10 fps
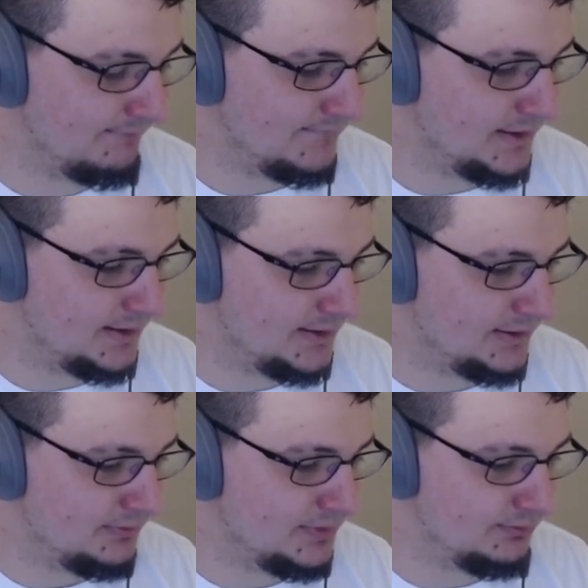
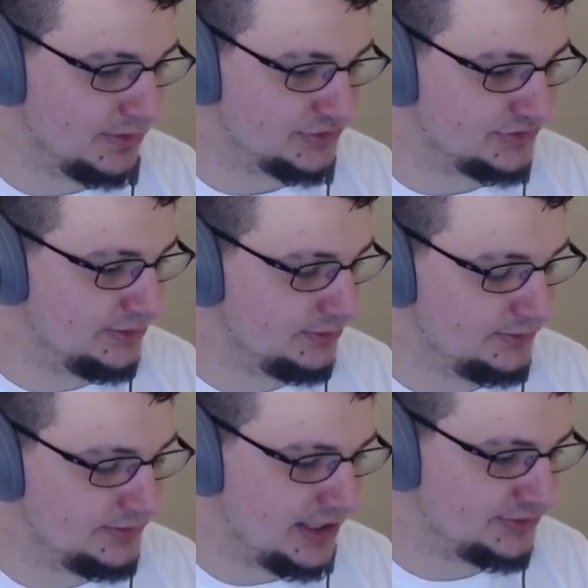But still
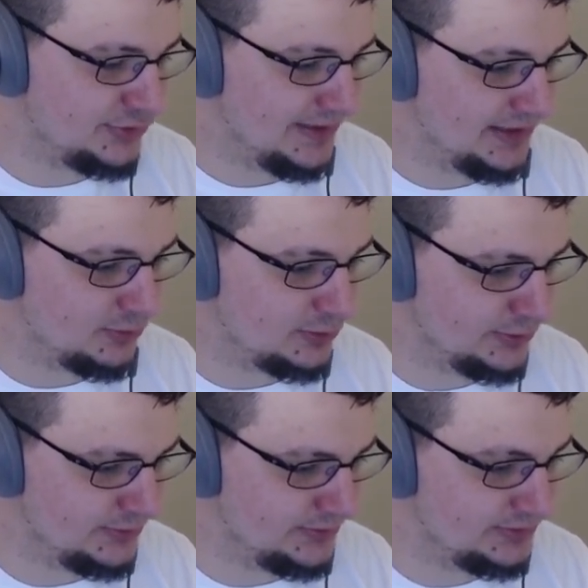not too bad in
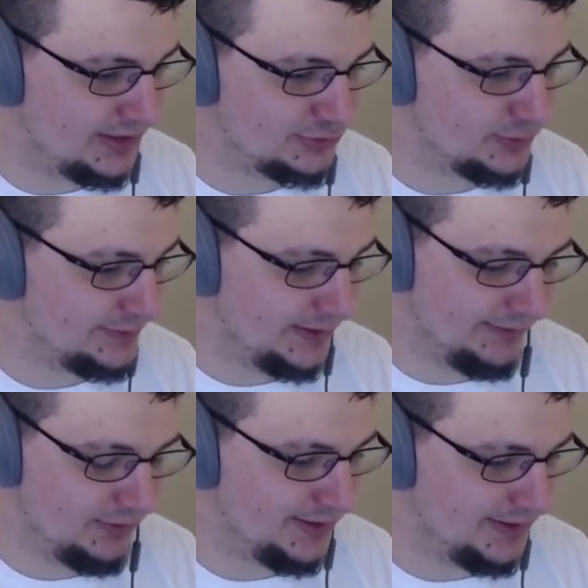recruiting. Top 25
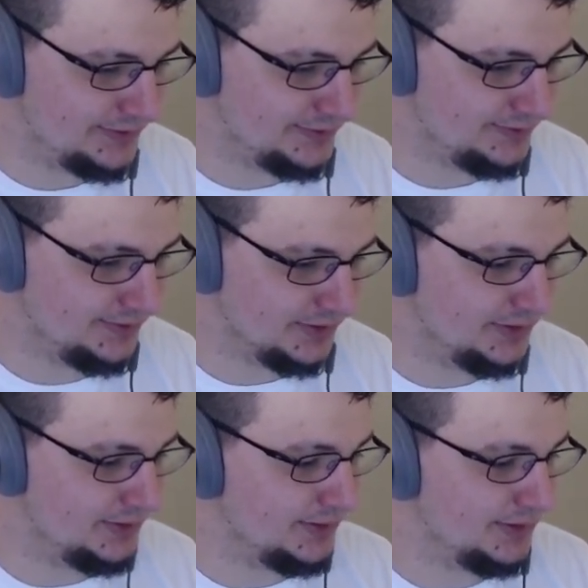class.
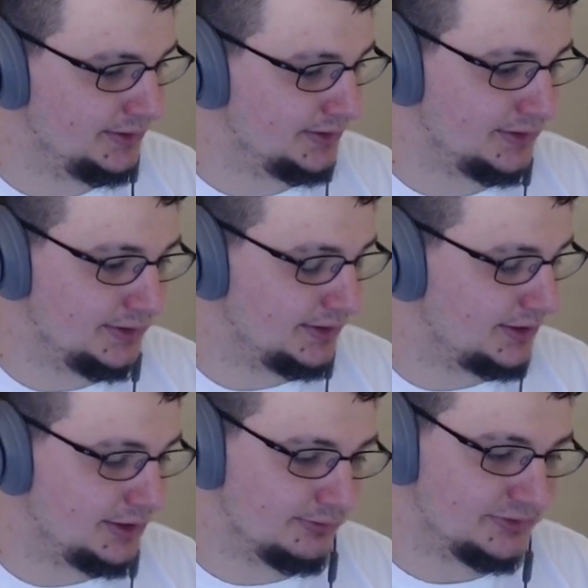
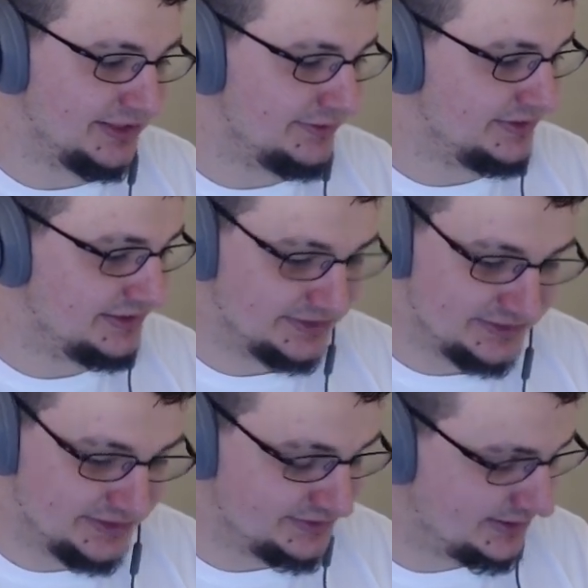10th in the SEC
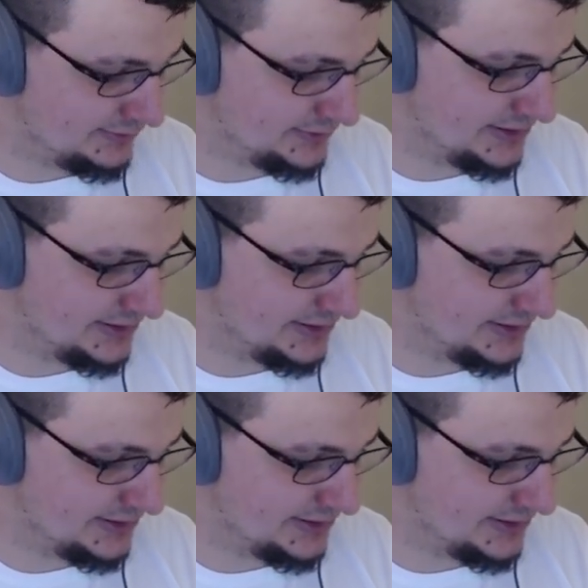is not going to get